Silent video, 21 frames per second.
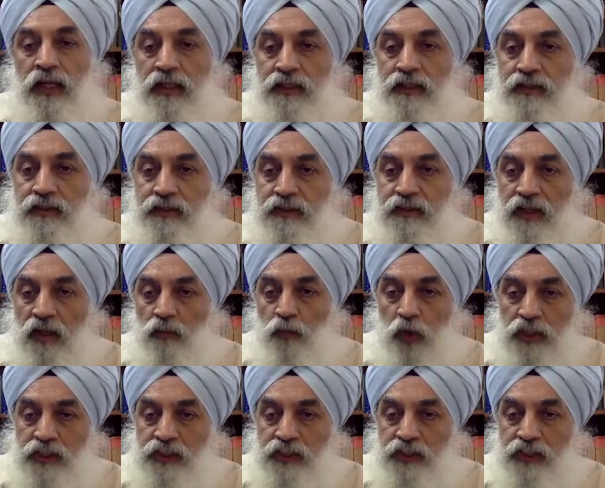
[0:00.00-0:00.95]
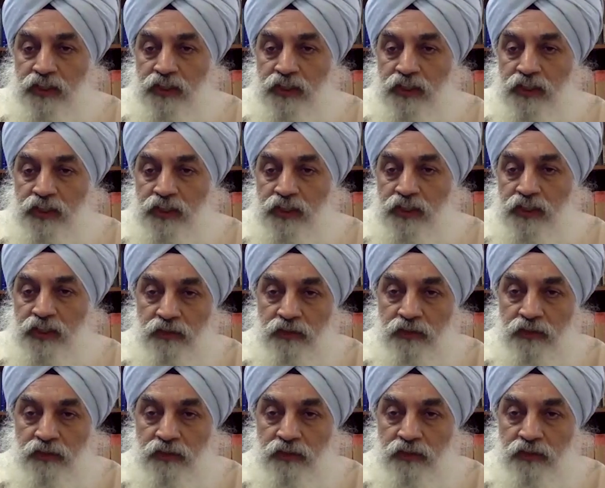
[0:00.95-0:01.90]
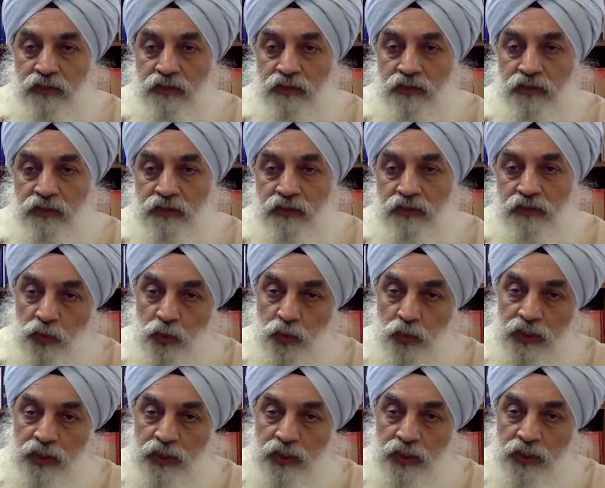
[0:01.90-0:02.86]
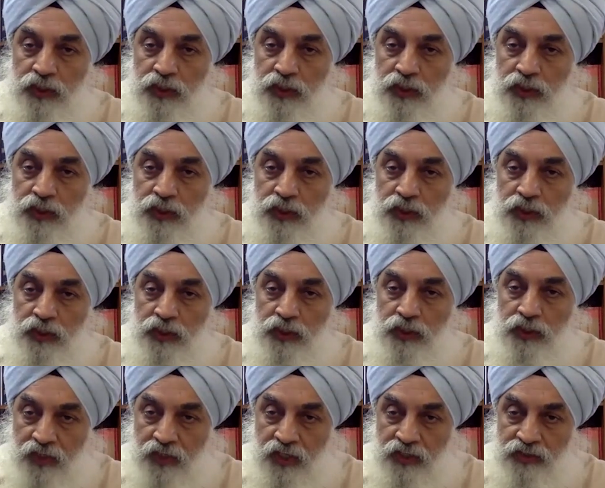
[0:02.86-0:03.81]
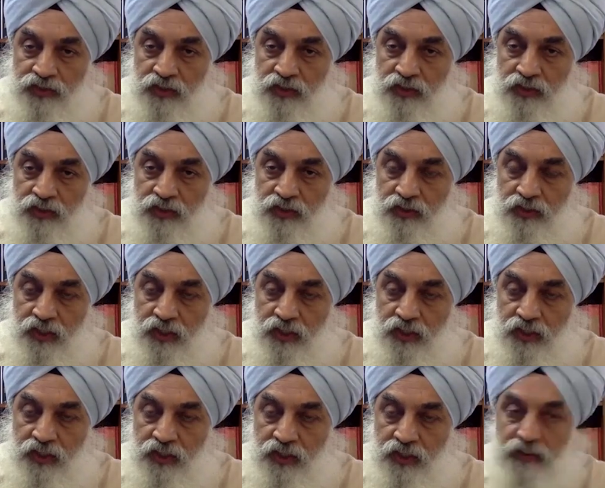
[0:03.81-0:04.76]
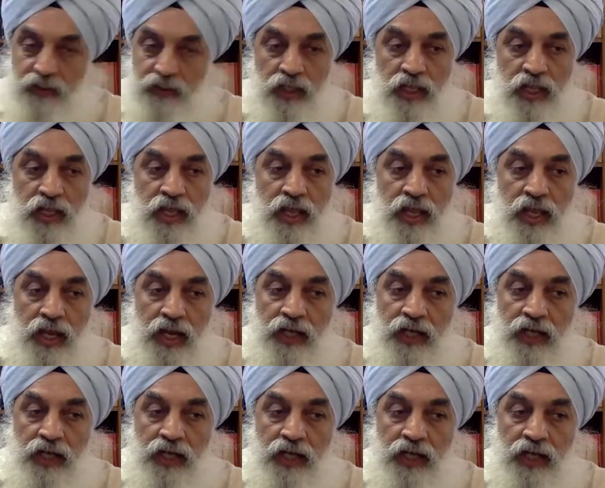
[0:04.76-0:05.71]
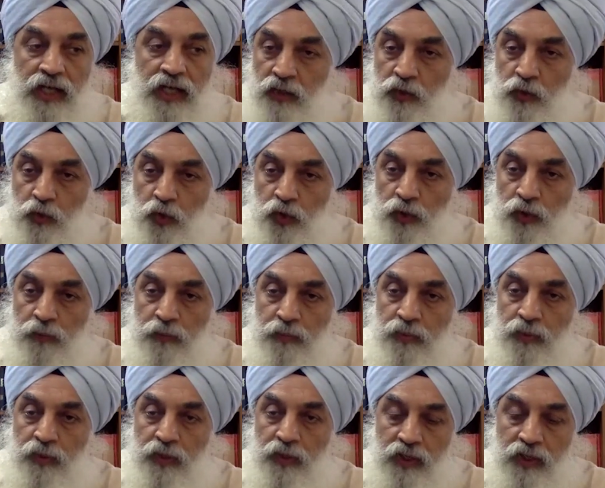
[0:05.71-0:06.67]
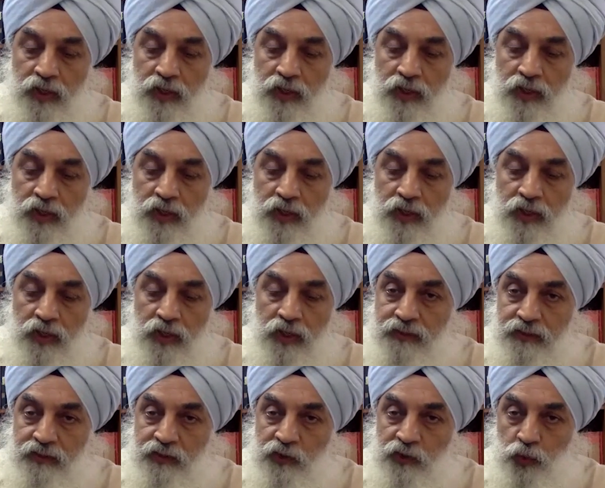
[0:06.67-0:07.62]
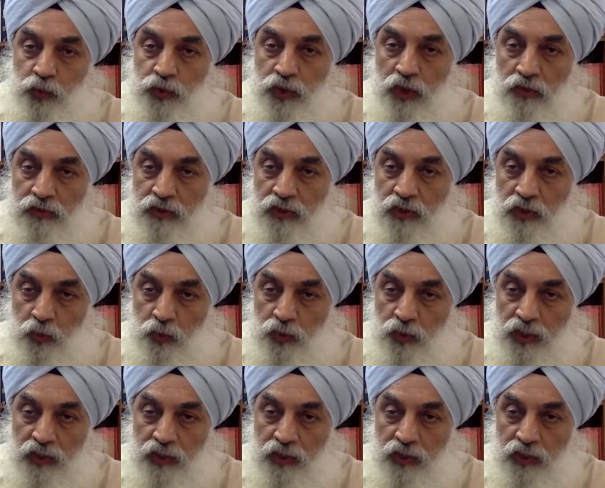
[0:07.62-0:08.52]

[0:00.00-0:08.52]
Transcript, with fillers: Somewhat similar policies were followed by the US after the global financial crisis and also by Europe uh, at least since 2012.